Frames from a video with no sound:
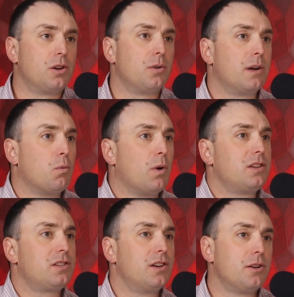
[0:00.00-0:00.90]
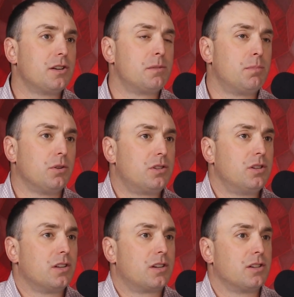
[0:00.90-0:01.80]
so it was noticeable
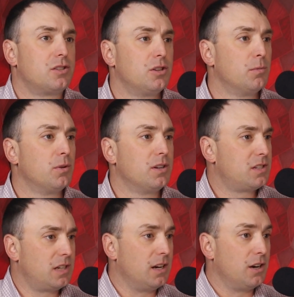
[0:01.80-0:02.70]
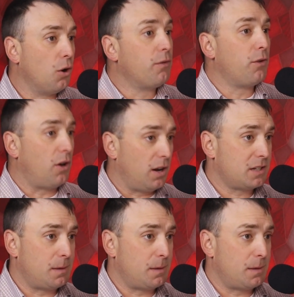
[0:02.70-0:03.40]
to the consumer in, in an overall